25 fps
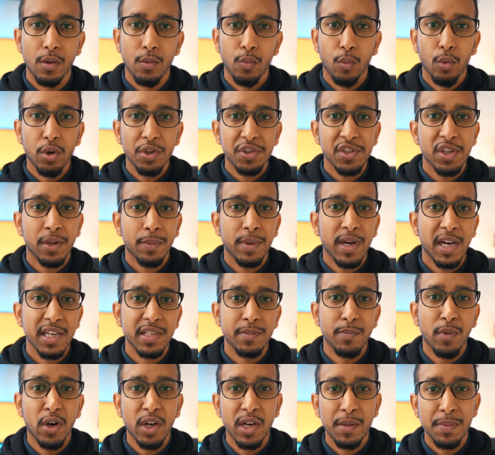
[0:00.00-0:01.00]
What's up guys,
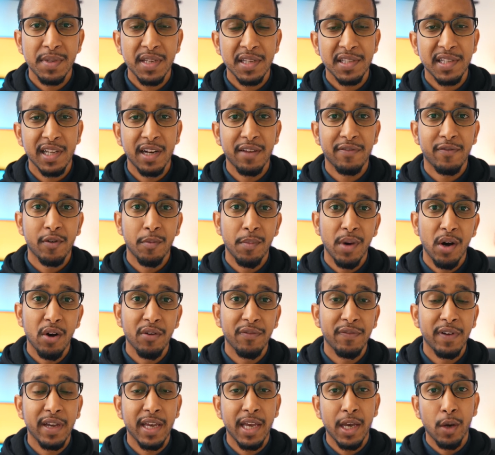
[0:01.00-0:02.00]
my name is Asli from
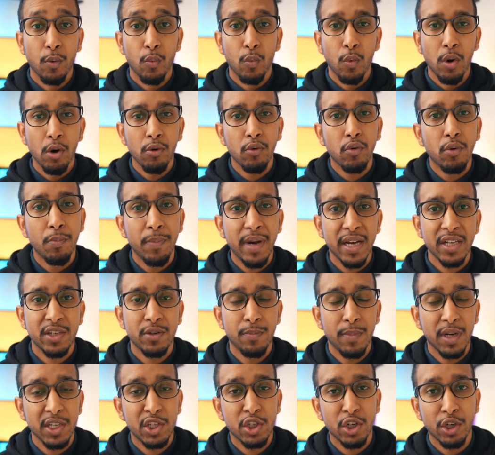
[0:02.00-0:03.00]
FUE Hair. Welcome back to
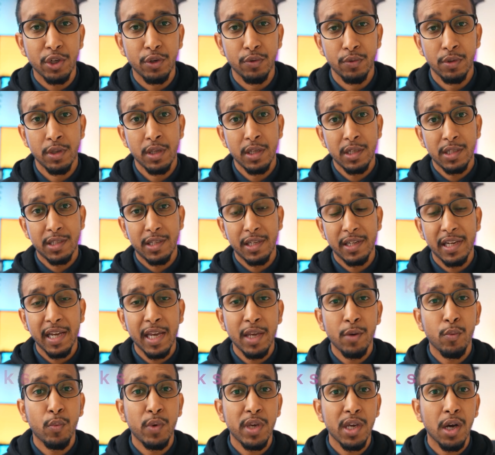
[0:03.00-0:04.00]
my channel. Today
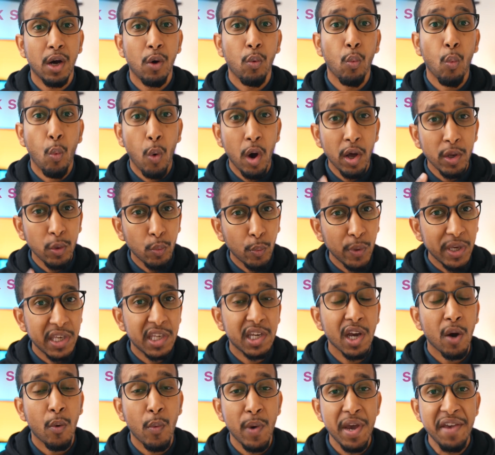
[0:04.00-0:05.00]
we are 1 week
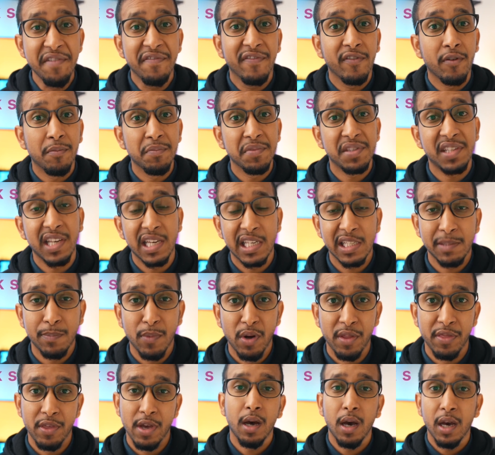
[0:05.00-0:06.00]
away from 6
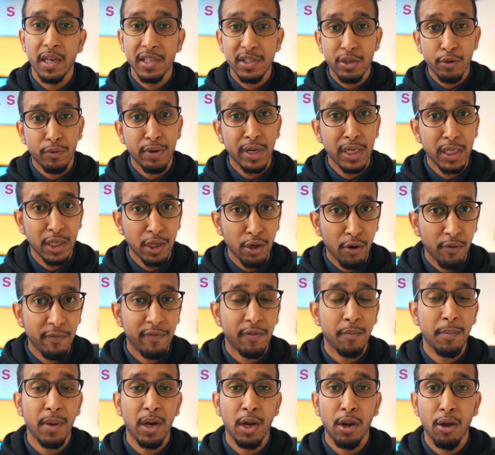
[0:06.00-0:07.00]
months. As you already know from
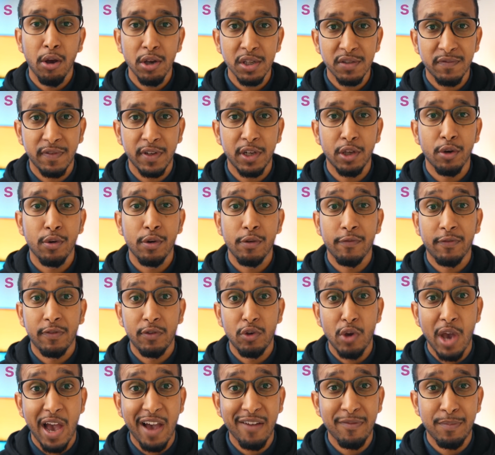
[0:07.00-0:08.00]
my last video, if you
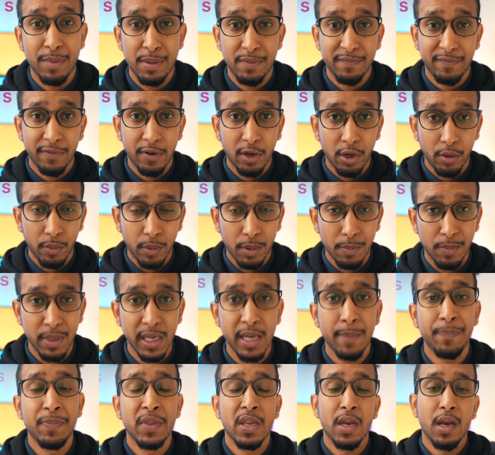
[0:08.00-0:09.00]
have been following me,
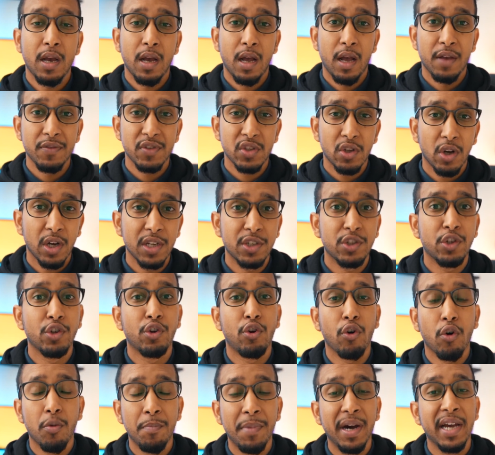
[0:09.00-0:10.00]
I've started to
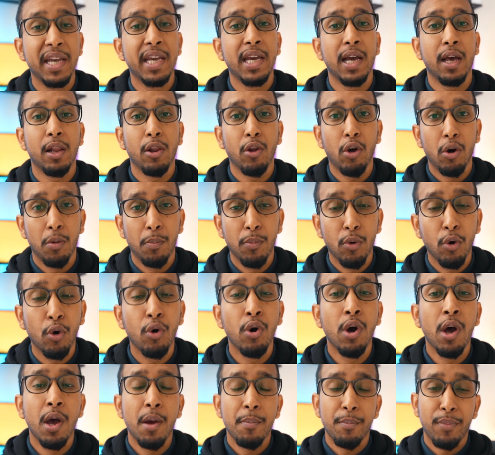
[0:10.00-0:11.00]
grow my hair a lot more,
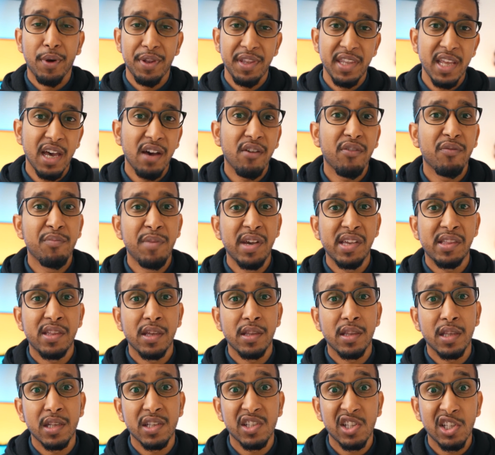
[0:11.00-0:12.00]
but now I've made the
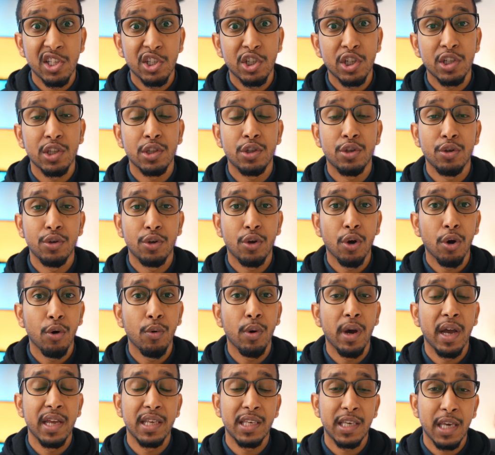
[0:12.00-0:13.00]
decision to go
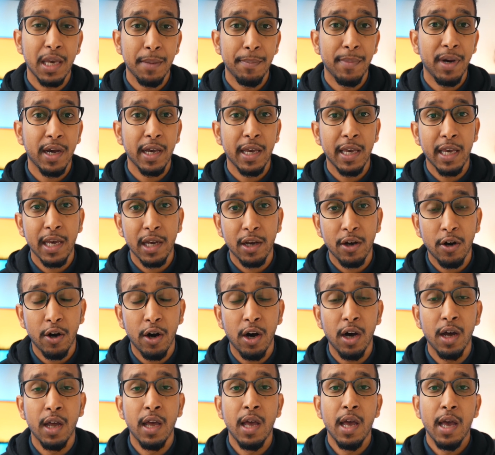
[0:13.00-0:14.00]
and get my hair
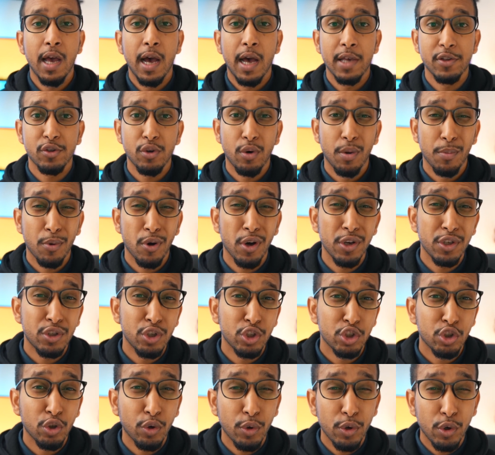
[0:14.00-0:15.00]
cut. So I'm going to
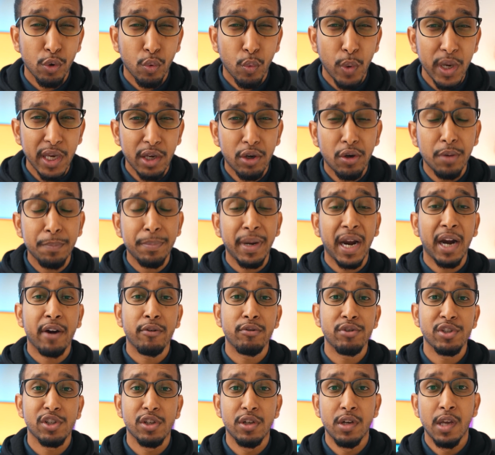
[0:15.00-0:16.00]
show you a quick
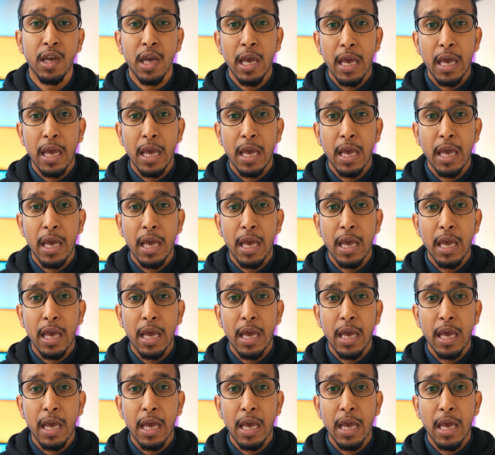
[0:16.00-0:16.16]
comparison